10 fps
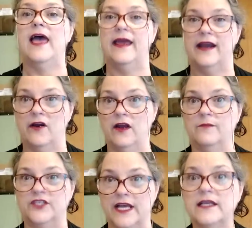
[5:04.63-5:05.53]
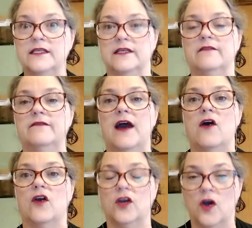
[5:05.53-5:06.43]
at our objective,
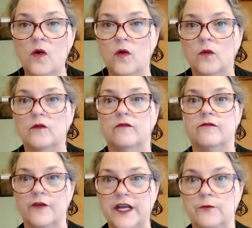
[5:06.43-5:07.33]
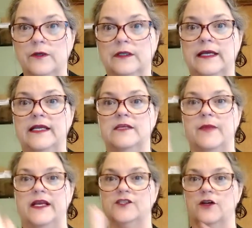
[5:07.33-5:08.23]
our goal, frequently to
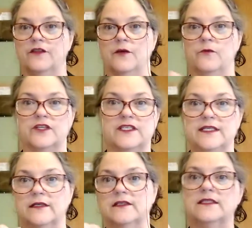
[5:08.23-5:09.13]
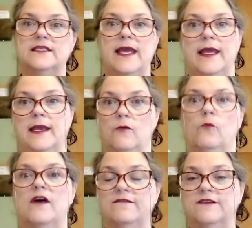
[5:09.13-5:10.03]
make certain that we're still staying
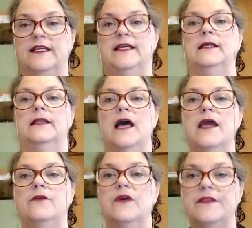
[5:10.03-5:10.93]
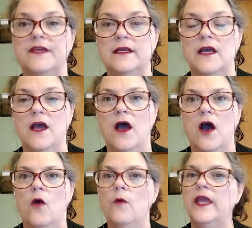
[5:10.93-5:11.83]
roughly in a line with it,
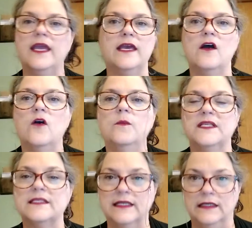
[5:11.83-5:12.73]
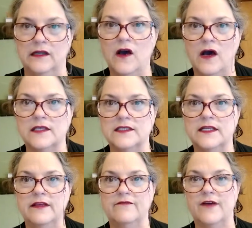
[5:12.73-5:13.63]
we can get hopelessly lost
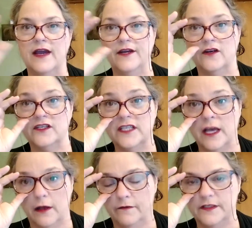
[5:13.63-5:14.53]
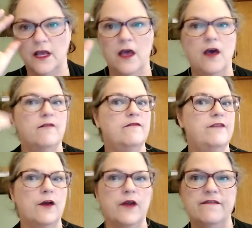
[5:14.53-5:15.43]
and then find ourselves
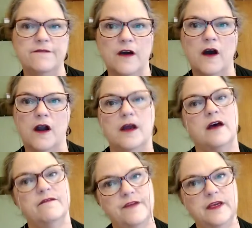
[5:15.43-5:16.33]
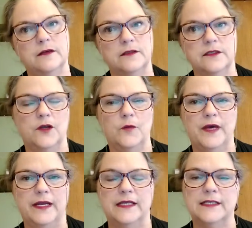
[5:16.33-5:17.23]
very far afield, no
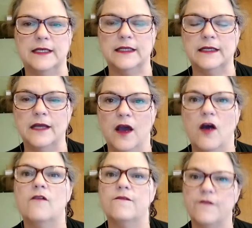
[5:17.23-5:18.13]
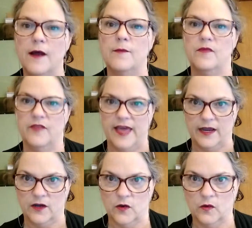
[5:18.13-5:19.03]
pun intended, from
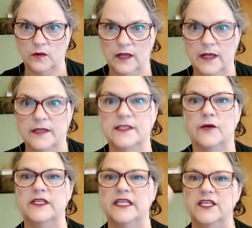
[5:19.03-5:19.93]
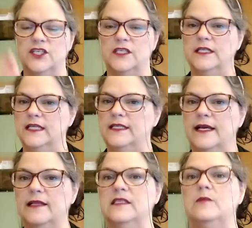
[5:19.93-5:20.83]
that goal. So attention to
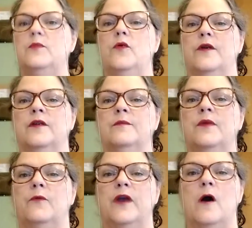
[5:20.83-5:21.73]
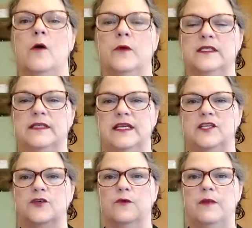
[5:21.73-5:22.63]
detail is important, but we always
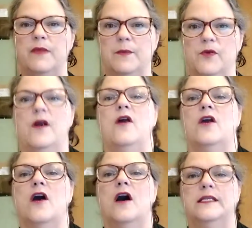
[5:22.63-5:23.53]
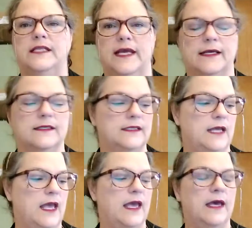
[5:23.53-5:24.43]
need to remember our context
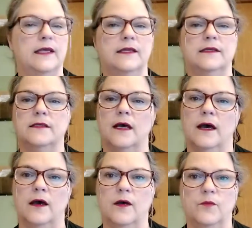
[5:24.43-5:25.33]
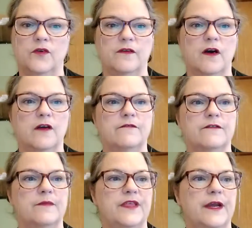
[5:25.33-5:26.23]
and move on
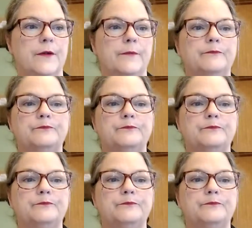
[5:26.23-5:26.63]
from there.